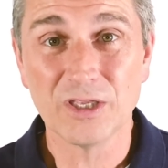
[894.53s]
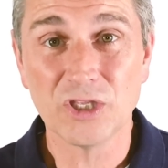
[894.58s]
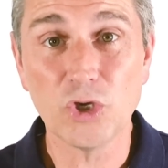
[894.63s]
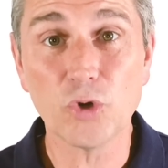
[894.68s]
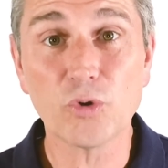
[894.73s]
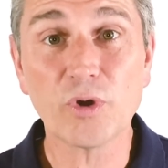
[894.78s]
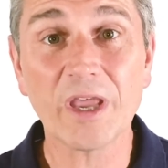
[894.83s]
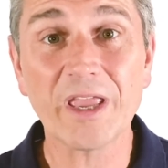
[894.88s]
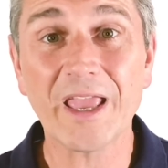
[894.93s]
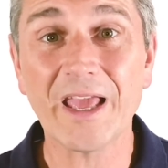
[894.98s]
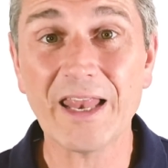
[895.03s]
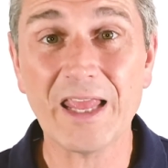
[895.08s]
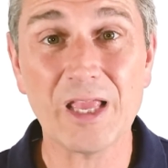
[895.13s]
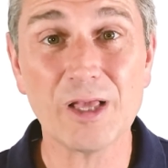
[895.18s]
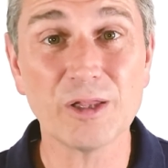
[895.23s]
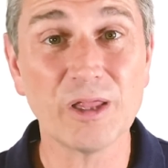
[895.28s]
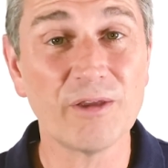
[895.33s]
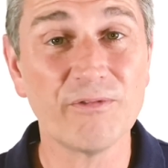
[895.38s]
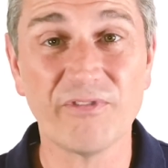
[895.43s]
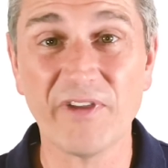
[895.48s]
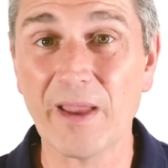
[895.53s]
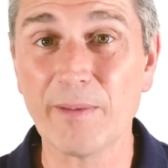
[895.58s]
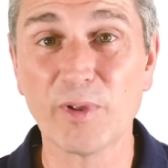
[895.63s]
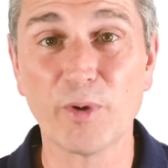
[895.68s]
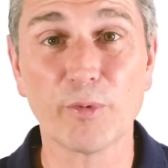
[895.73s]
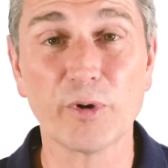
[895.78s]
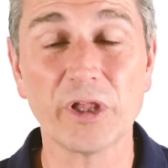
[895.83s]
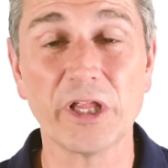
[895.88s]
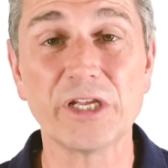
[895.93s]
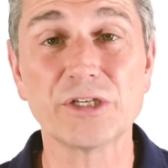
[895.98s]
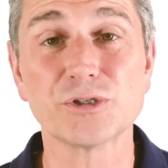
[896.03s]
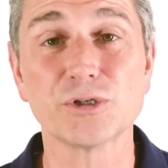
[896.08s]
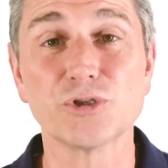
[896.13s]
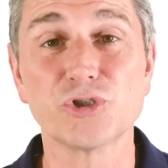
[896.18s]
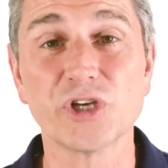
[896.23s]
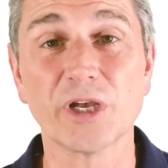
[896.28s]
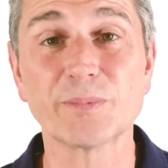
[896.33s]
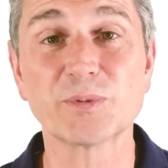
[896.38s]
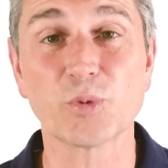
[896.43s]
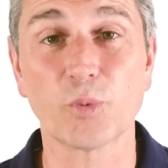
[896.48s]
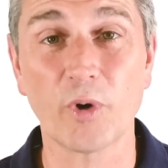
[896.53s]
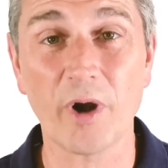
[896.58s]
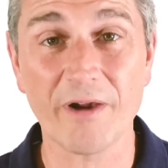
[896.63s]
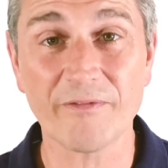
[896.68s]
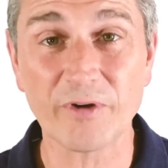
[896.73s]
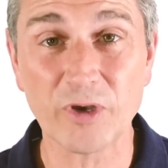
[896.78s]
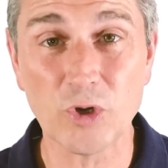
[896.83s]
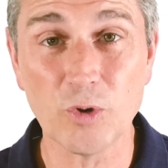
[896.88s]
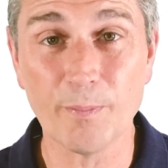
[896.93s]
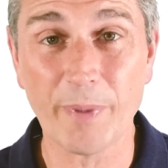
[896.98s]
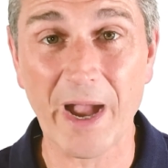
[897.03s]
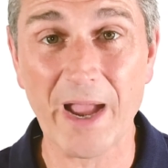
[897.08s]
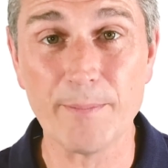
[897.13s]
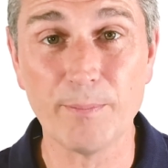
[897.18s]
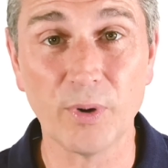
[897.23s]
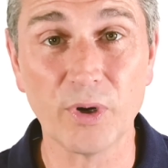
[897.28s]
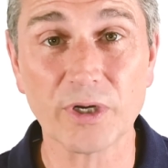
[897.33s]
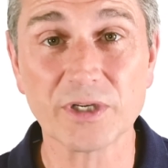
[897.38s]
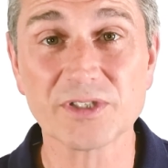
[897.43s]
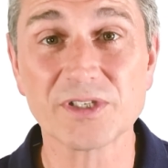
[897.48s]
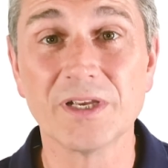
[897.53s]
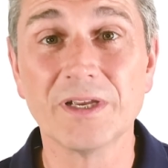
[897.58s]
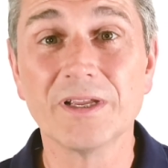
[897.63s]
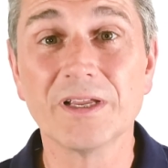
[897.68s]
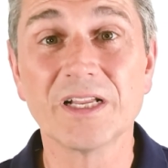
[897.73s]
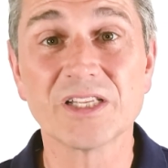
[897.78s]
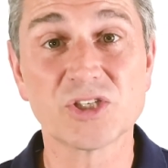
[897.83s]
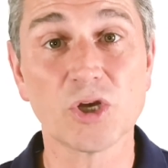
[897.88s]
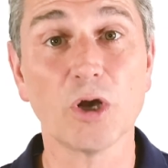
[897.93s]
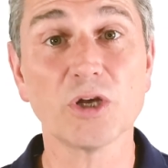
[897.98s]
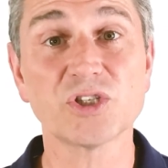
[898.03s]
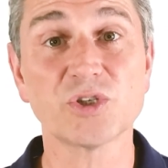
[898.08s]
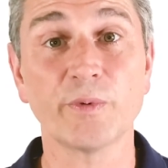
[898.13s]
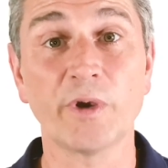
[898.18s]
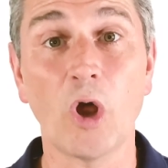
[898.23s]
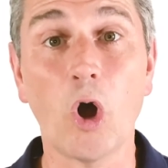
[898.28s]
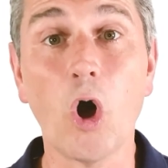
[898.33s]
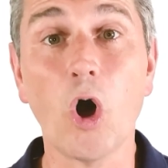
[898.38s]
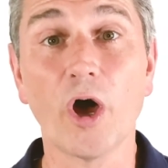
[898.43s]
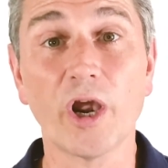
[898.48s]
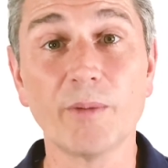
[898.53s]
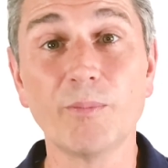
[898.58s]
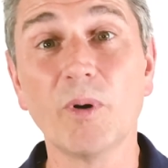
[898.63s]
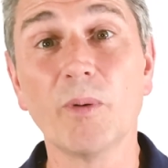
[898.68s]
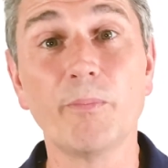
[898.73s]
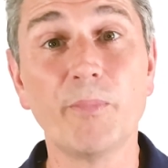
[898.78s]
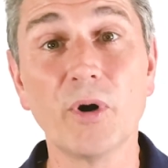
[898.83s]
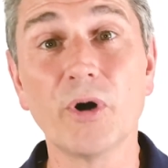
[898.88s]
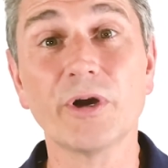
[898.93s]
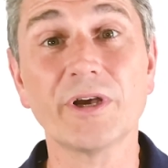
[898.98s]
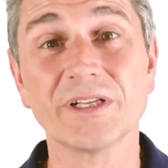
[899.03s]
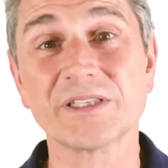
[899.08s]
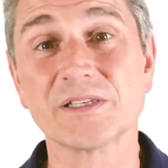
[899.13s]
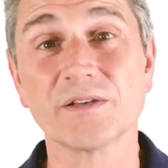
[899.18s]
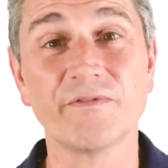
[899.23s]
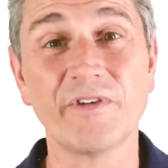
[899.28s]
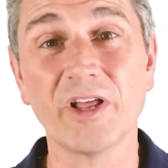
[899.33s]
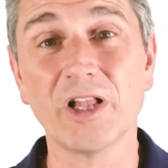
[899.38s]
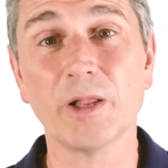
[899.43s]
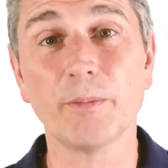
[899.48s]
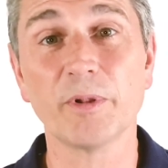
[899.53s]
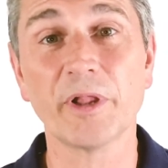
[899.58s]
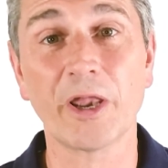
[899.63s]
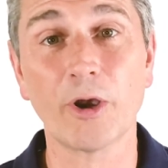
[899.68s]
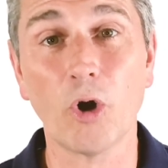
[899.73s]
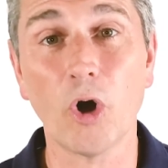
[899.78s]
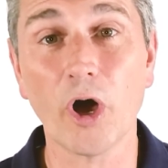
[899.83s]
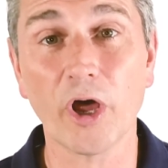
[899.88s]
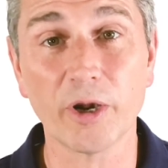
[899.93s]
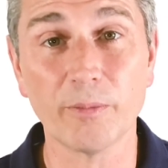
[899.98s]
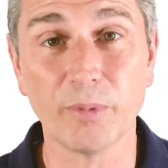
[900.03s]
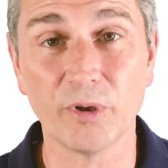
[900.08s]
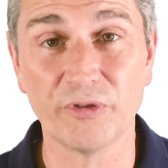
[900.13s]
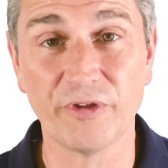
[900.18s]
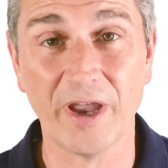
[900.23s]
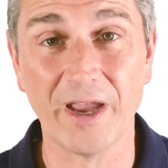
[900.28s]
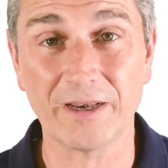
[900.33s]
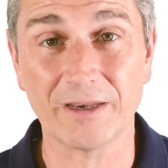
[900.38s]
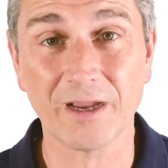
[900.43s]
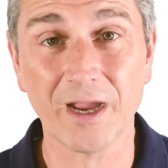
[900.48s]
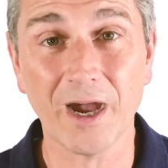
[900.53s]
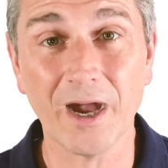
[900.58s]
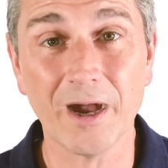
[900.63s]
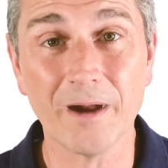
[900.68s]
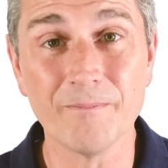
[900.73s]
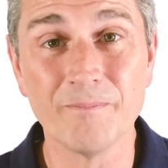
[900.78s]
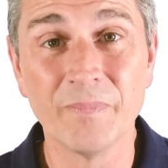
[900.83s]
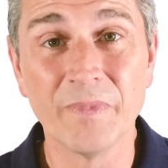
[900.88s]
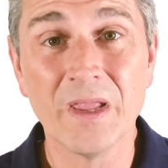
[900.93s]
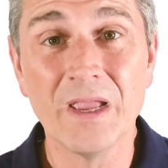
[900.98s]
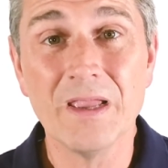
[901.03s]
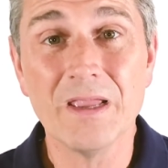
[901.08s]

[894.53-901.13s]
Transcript: You can get Healing Family Relationships wherever you buy books. It's also an Audible book. It's available on audible.com.